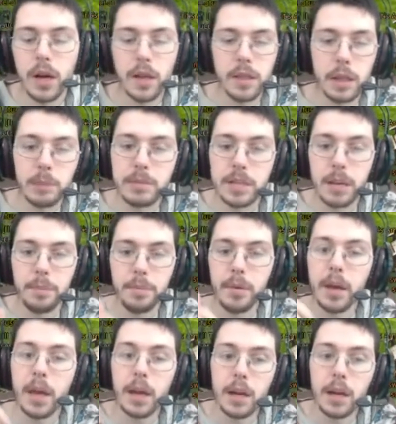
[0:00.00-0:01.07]
Uh, thumbs up
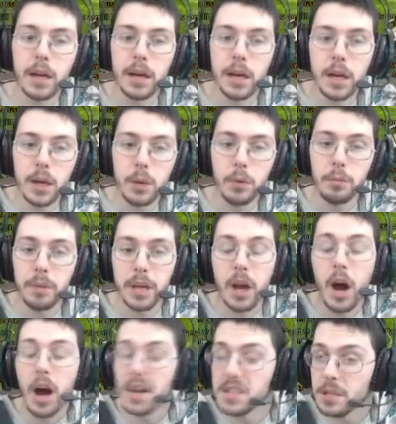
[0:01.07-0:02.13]
and uh, would be
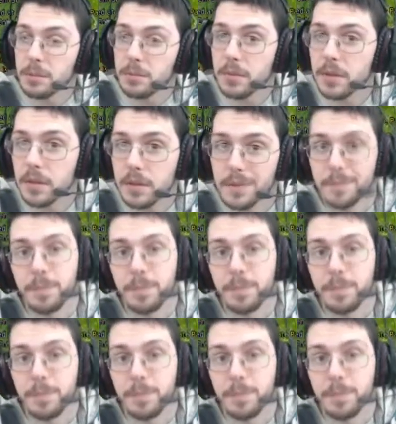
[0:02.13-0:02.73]
awesome.